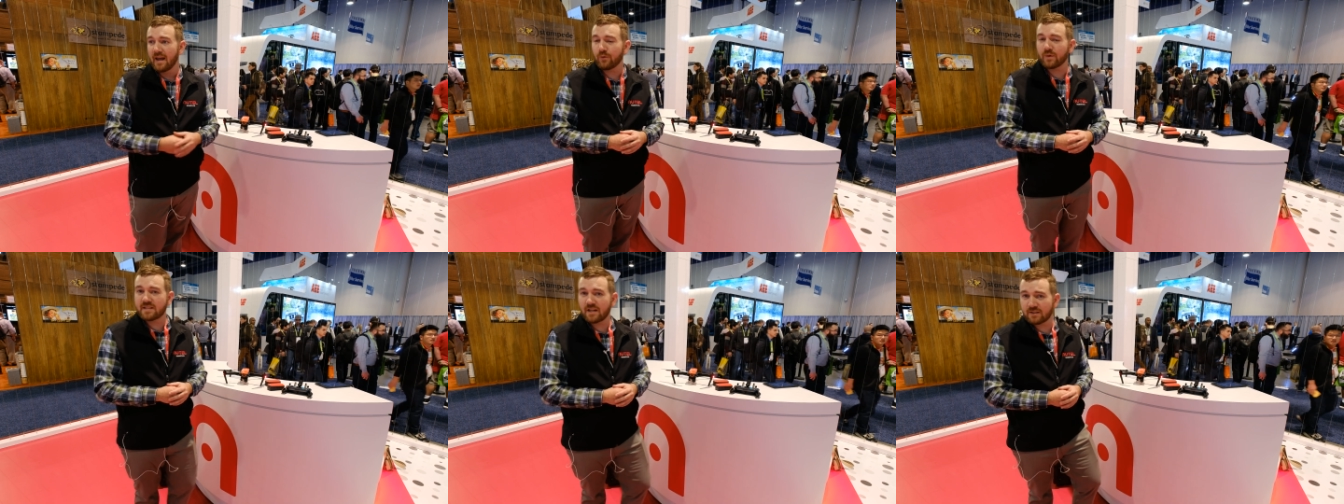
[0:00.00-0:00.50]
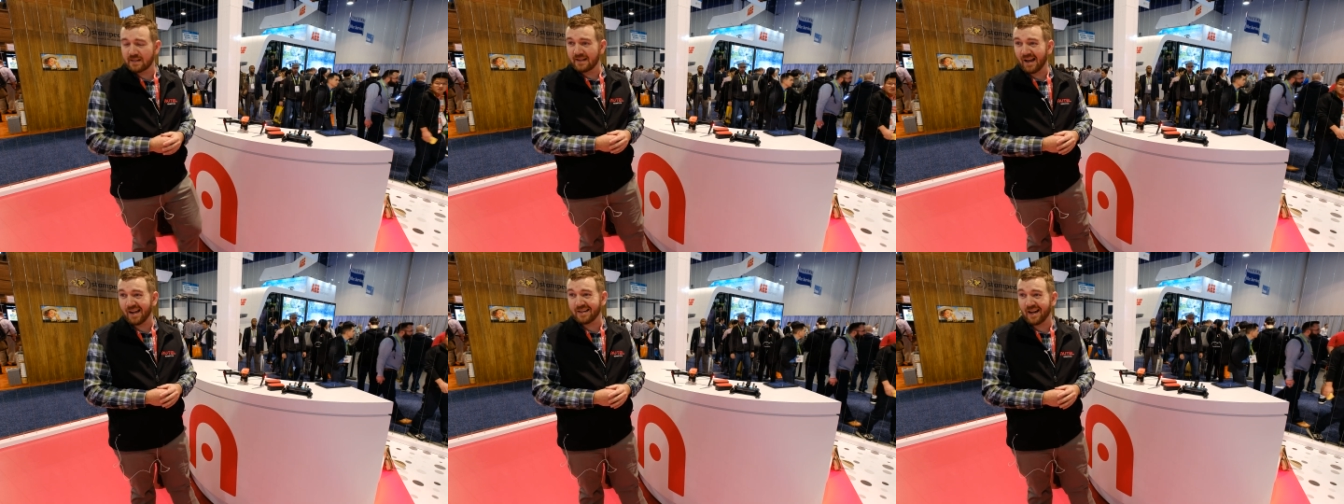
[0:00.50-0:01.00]
It retails at
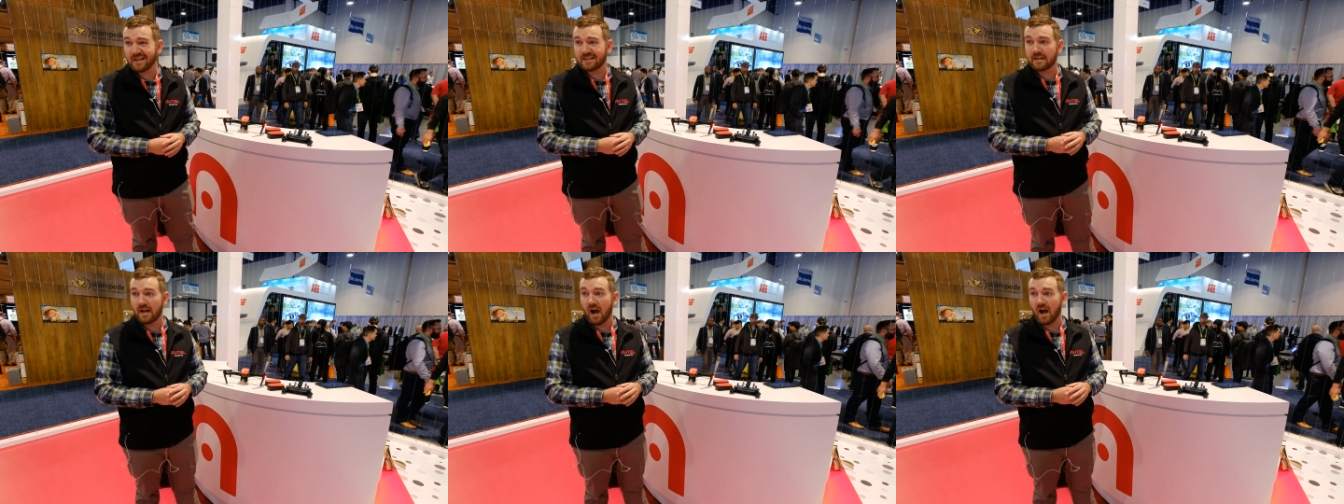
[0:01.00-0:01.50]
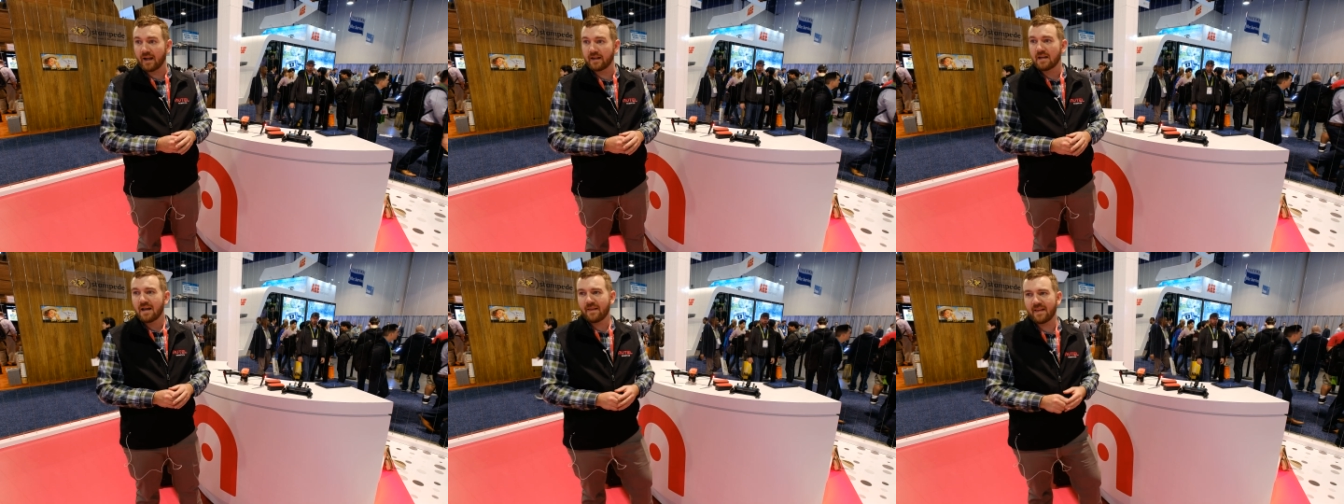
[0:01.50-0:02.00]

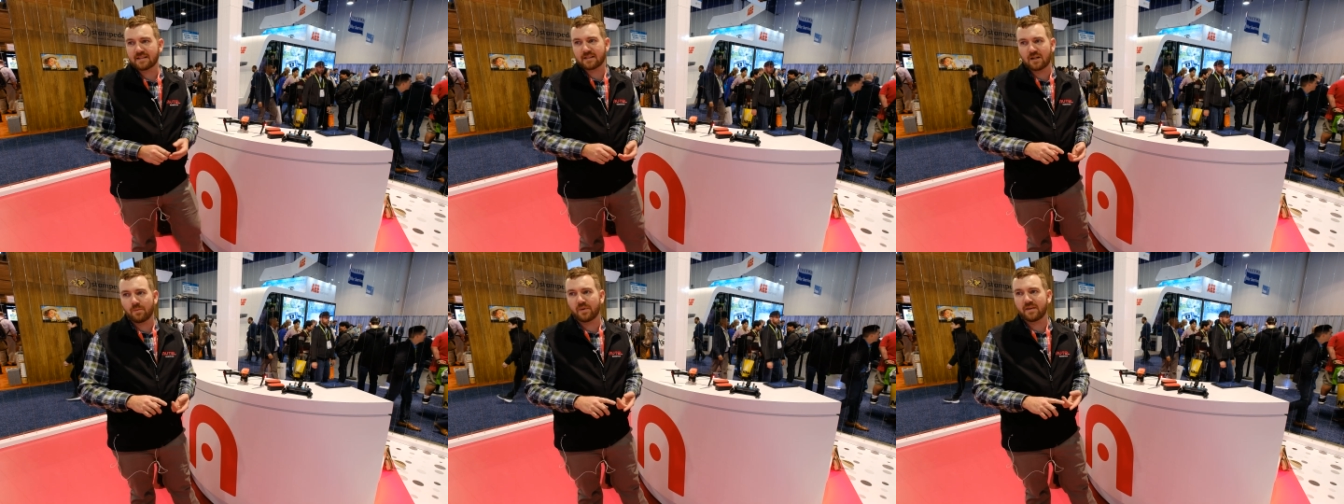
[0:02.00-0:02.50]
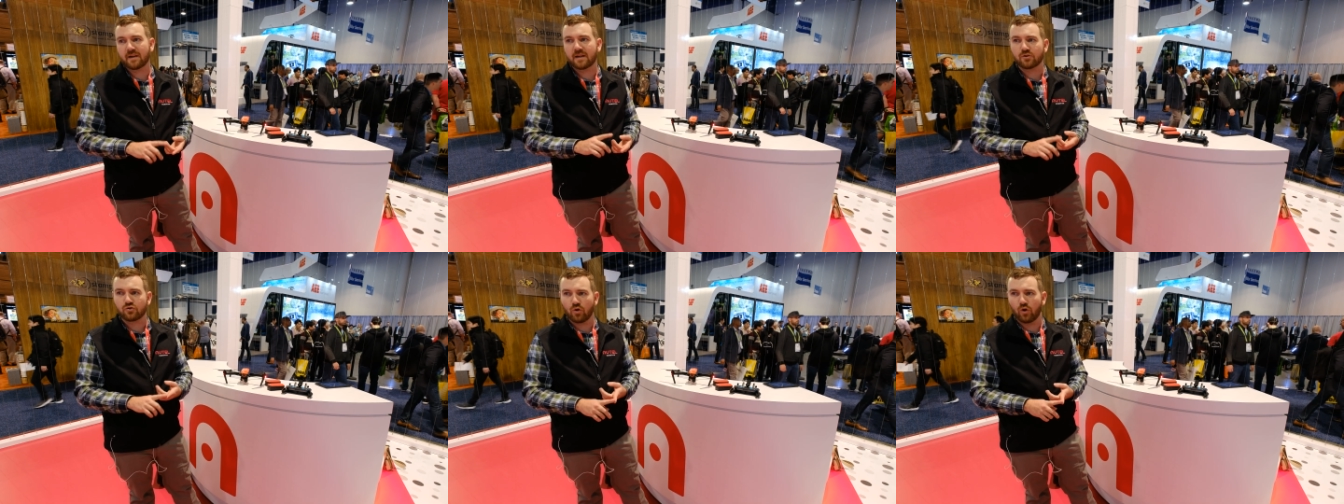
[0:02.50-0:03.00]
$9.99, and that's going to be the
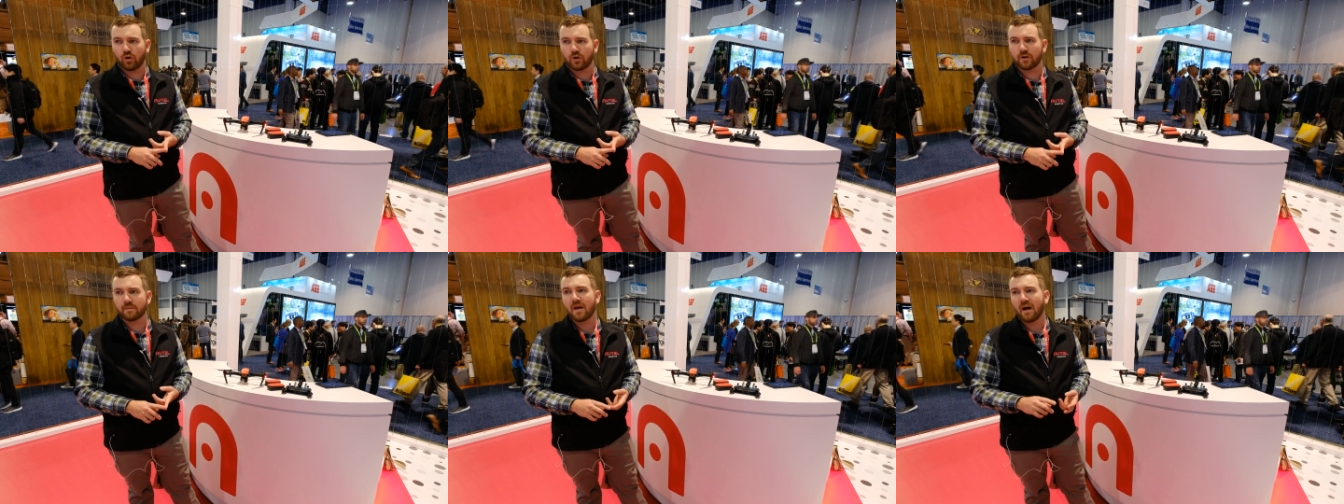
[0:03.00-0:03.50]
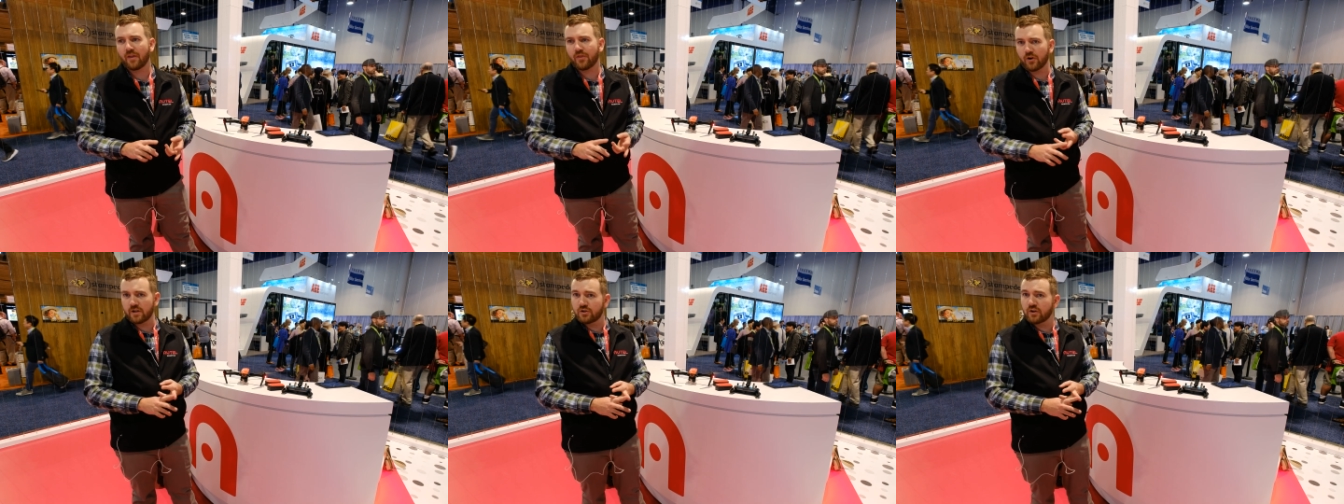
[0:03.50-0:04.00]
controller, a
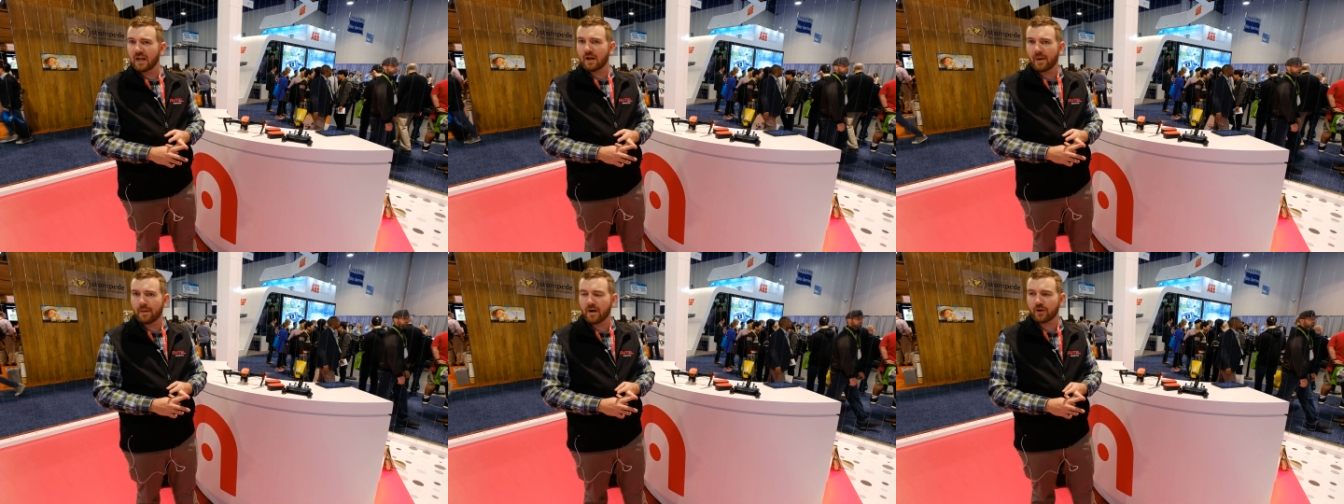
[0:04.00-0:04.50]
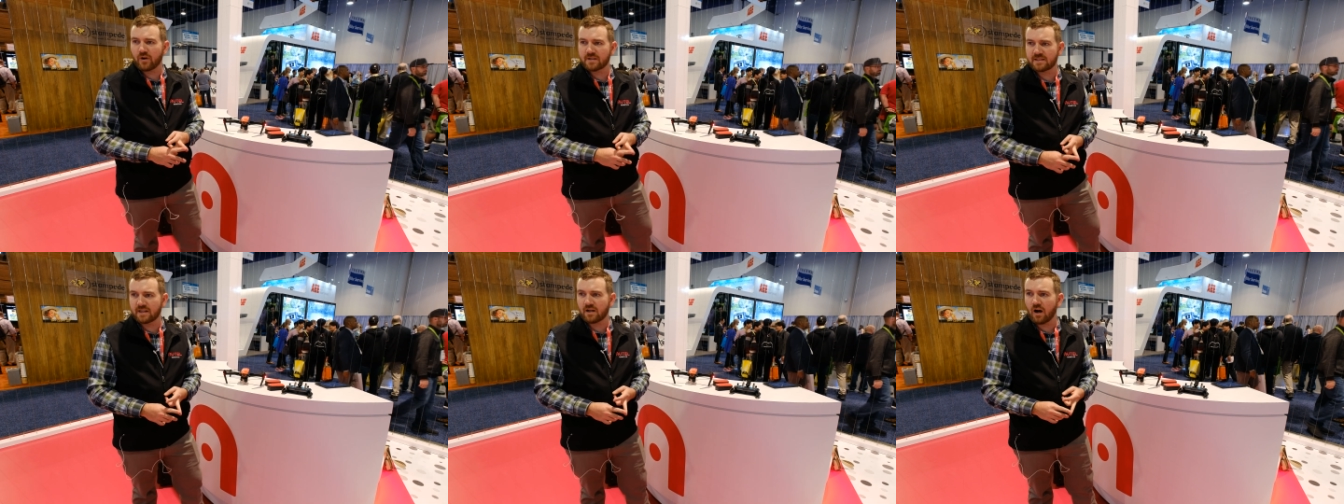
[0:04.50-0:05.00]
32-gigabyte
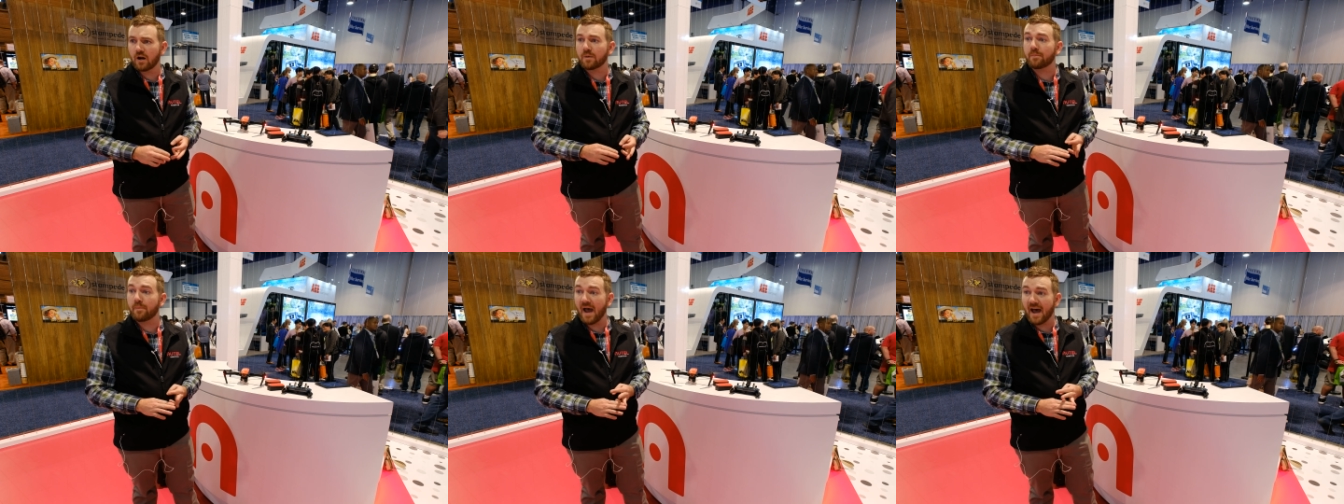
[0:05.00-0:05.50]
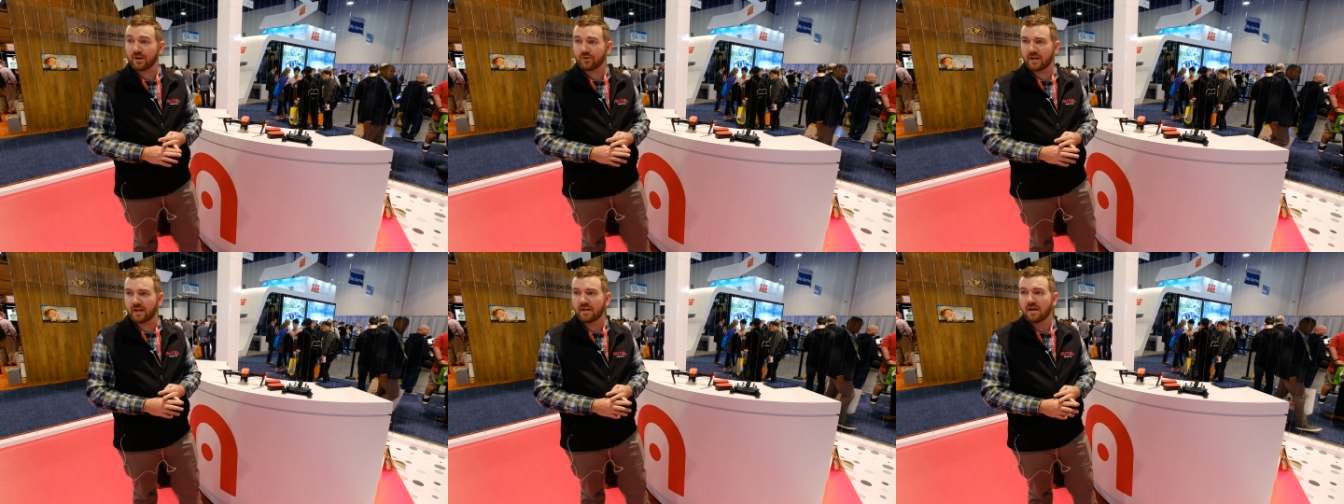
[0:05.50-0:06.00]
microSD card,
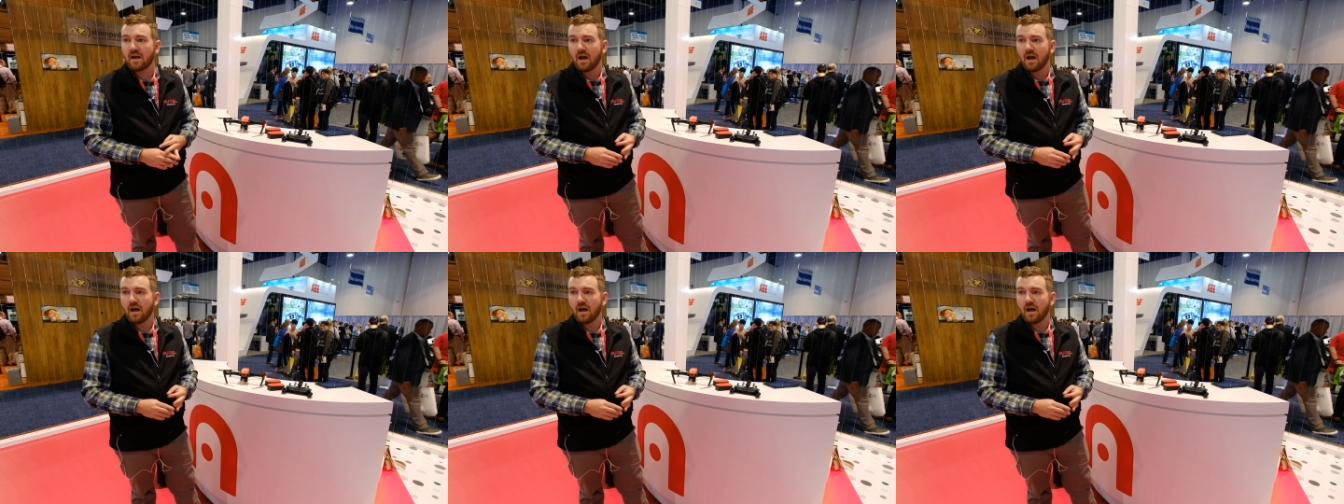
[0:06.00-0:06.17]
battery,